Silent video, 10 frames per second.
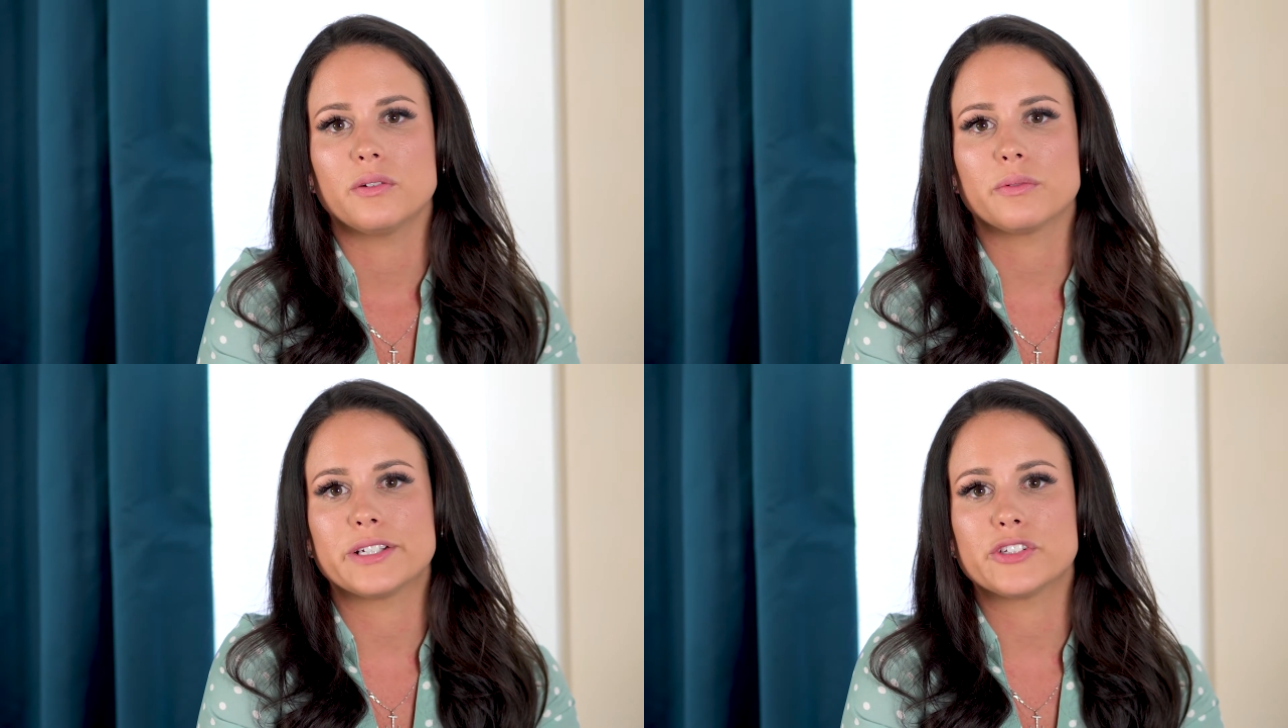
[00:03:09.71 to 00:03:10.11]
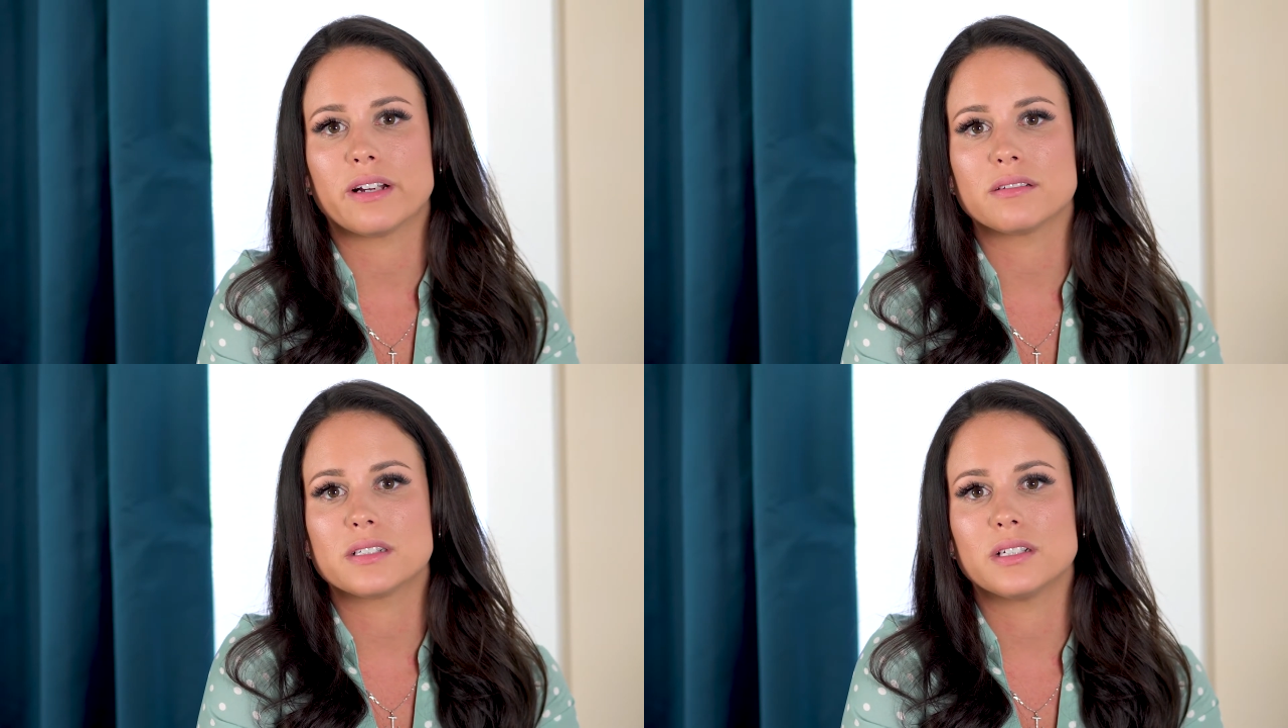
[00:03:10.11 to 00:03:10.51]
reach
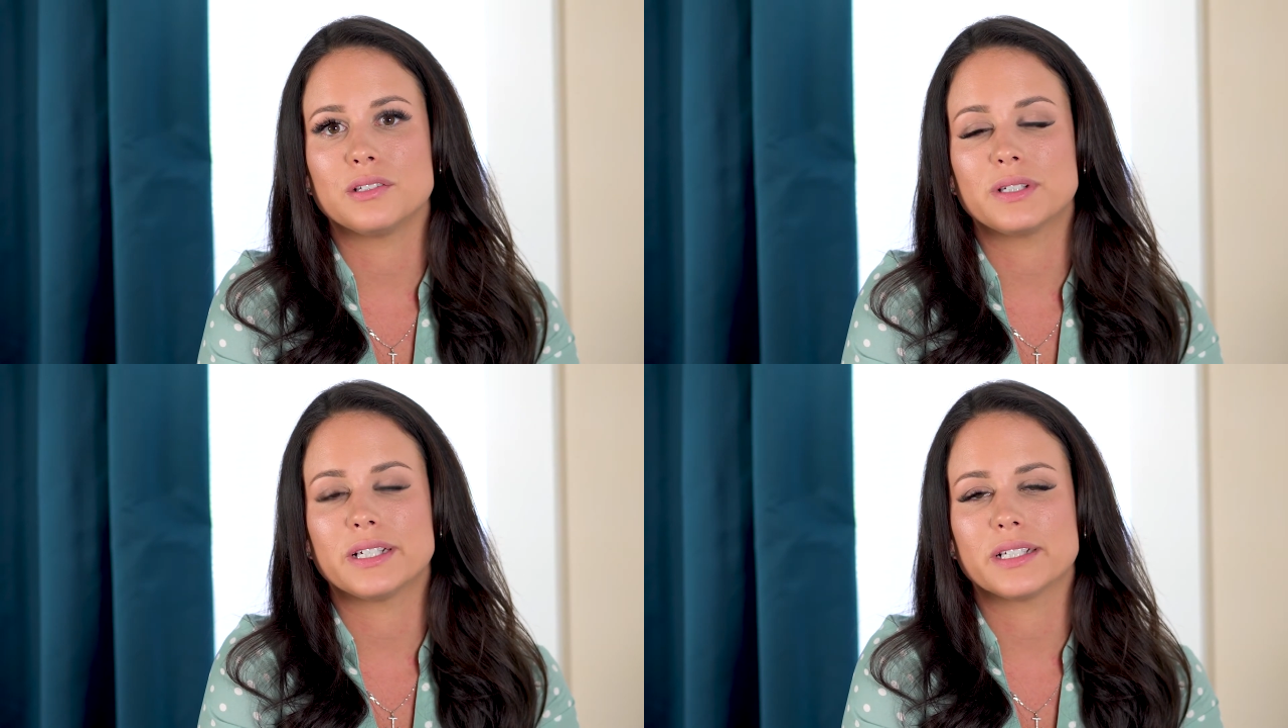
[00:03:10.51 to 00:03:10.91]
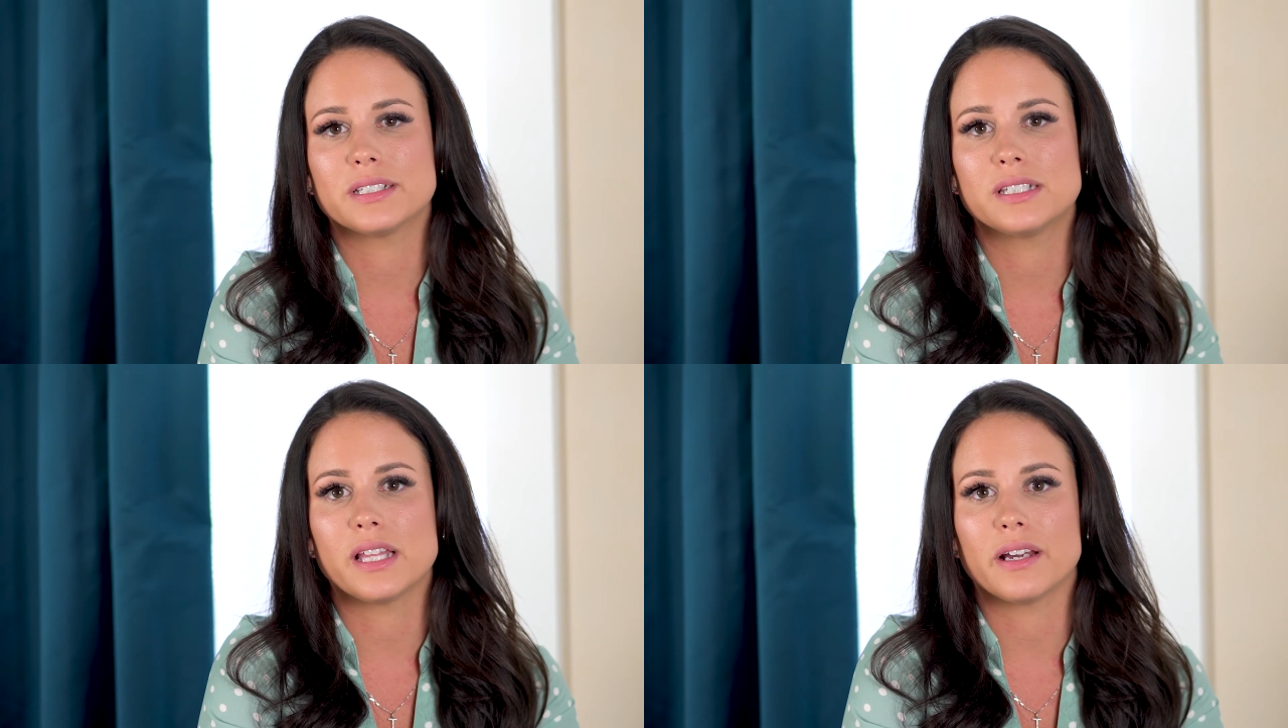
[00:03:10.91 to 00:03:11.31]
out to
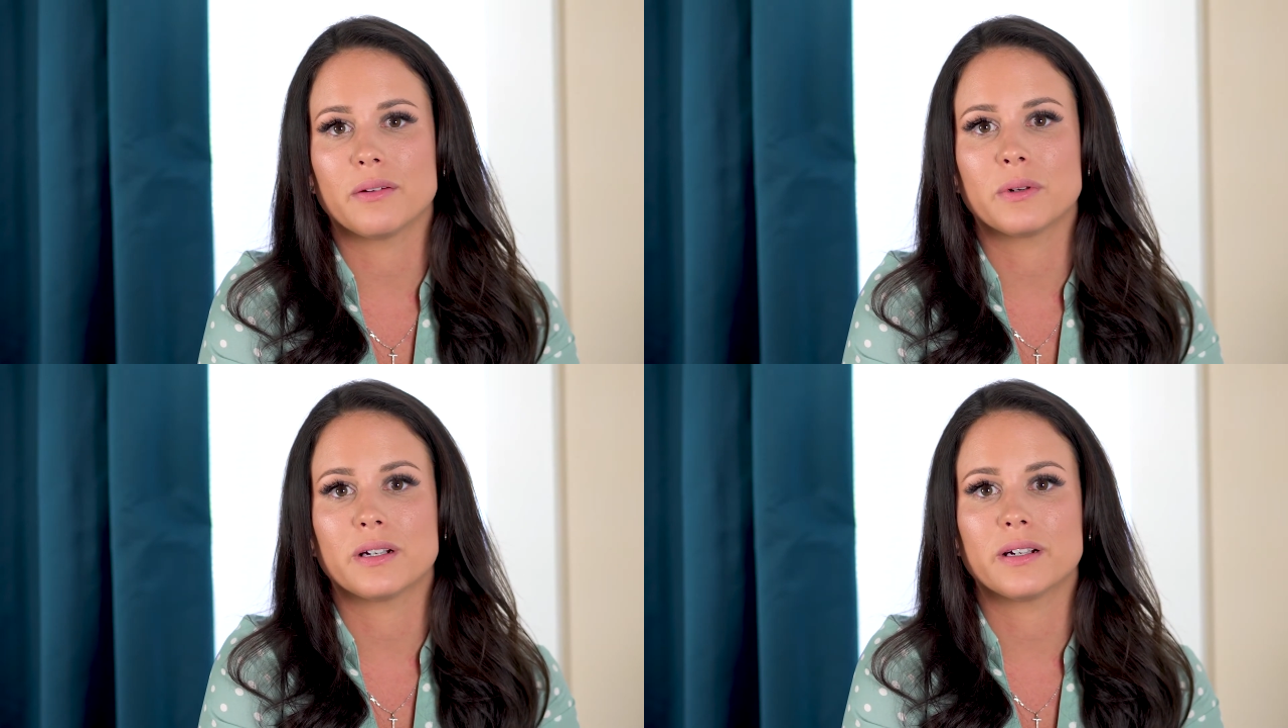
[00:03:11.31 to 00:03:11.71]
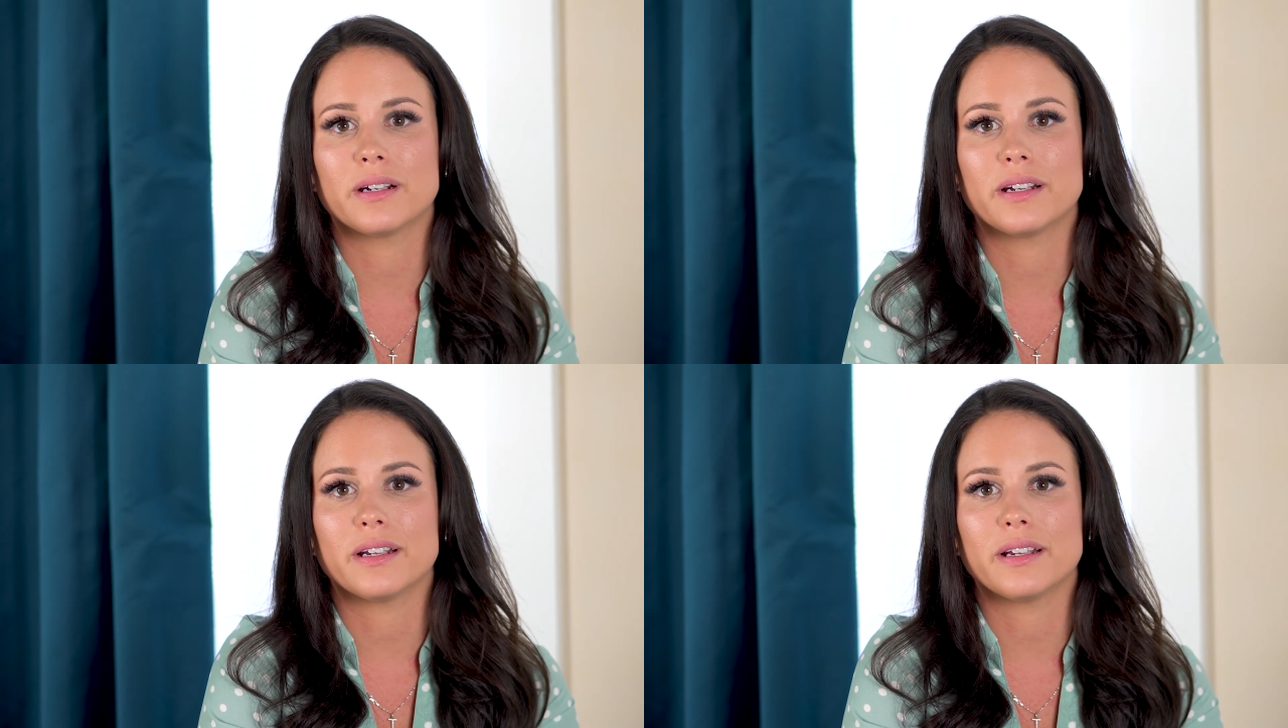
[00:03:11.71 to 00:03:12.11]
kids that
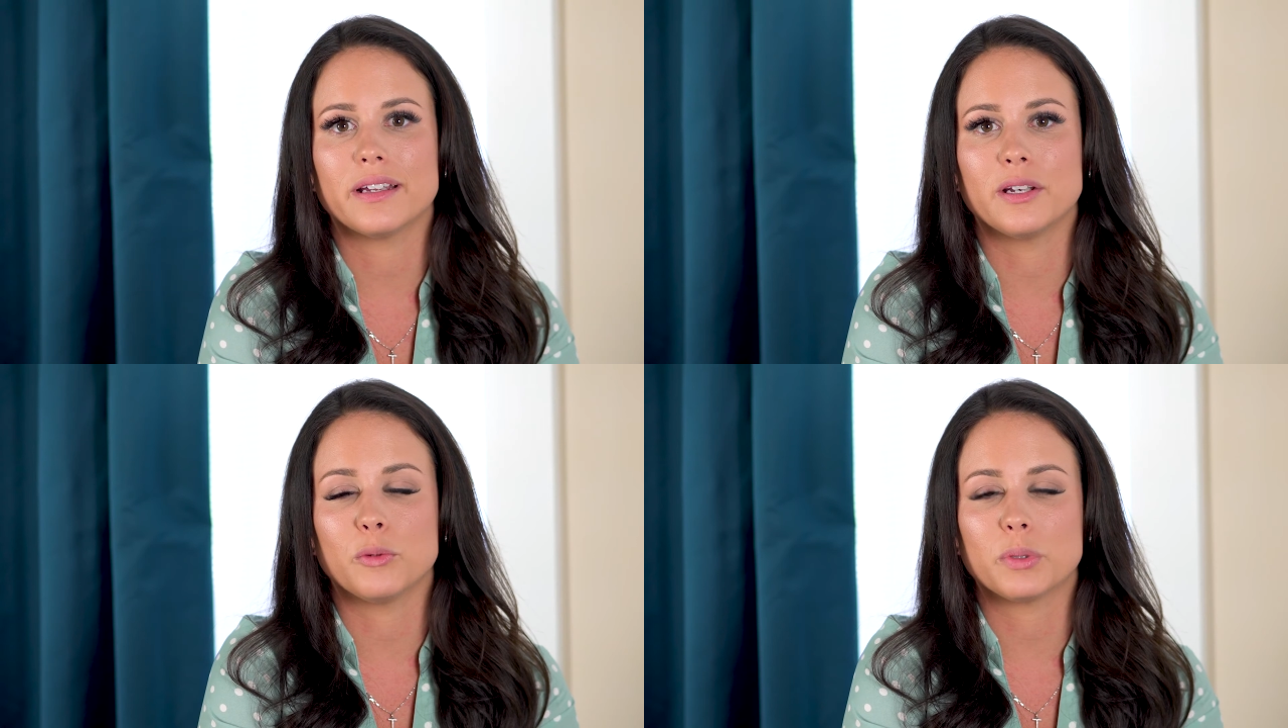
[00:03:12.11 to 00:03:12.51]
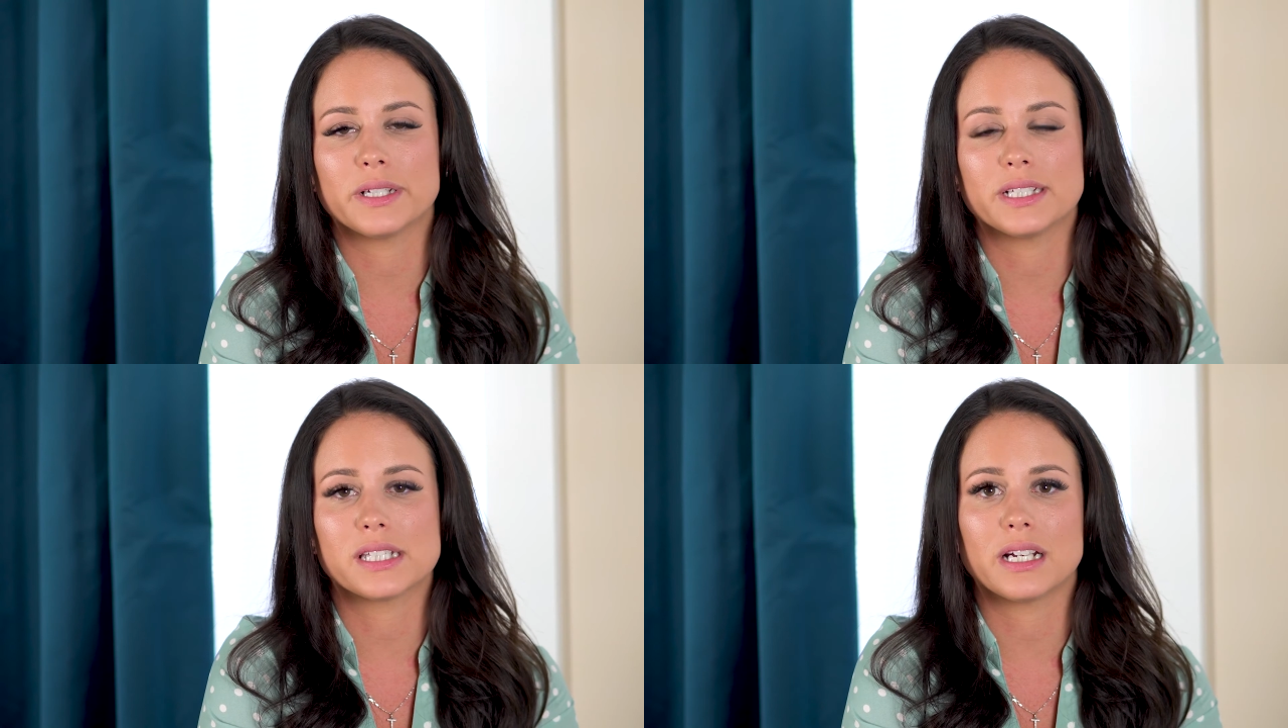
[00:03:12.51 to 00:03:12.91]
were in a
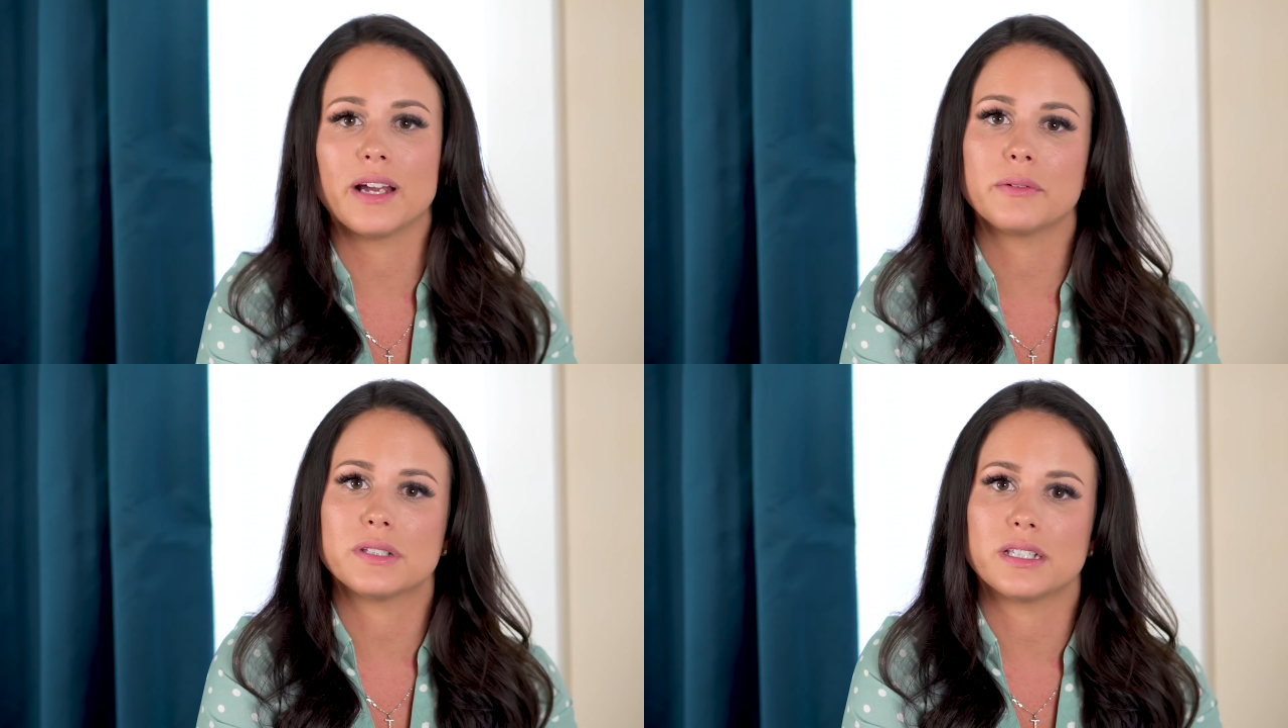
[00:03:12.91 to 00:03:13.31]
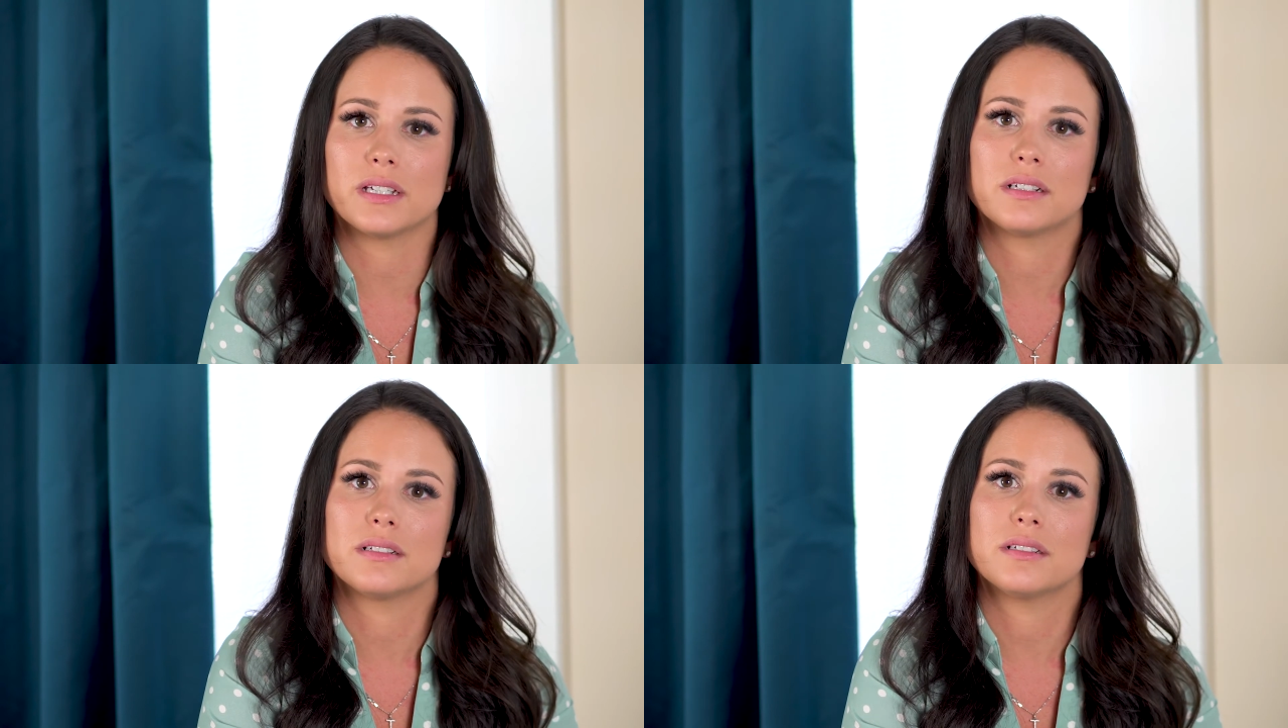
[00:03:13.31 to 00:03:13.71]
place that I was
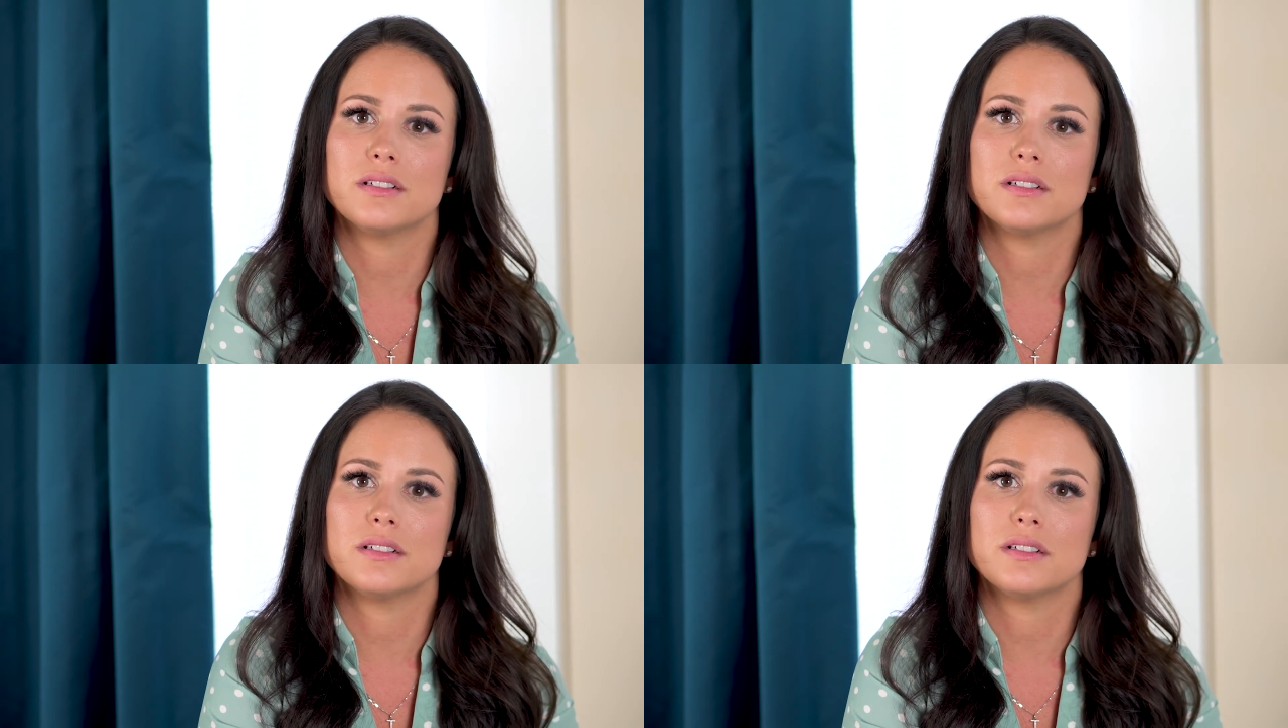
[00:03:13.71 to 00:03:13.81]
in